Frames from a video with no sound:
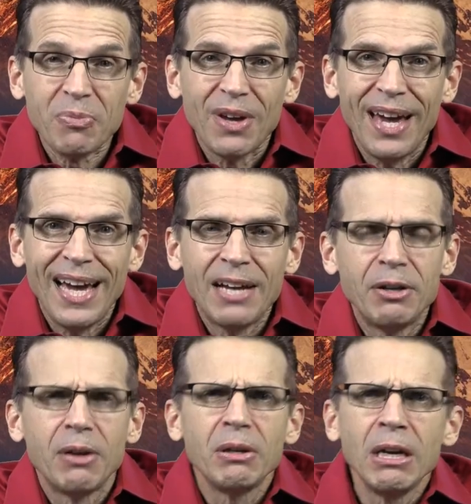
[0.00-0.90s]

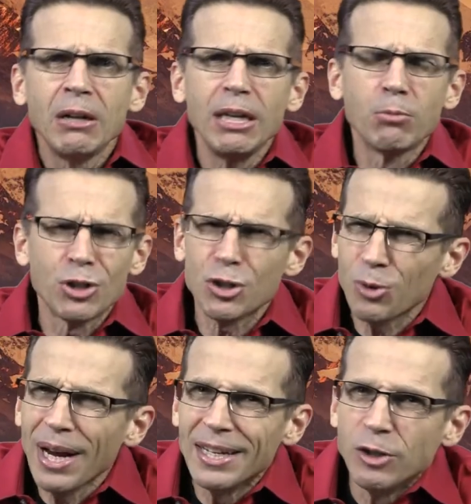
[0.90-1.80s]
And it was
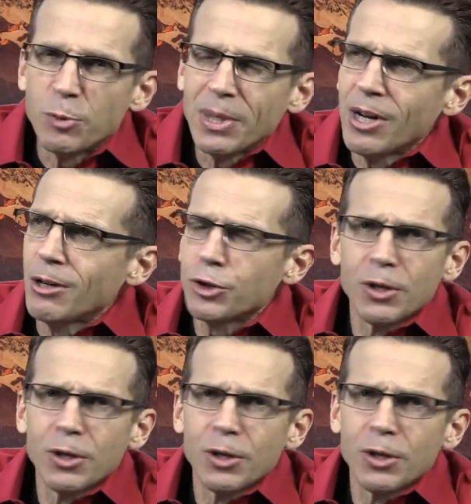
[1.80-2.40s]
strange because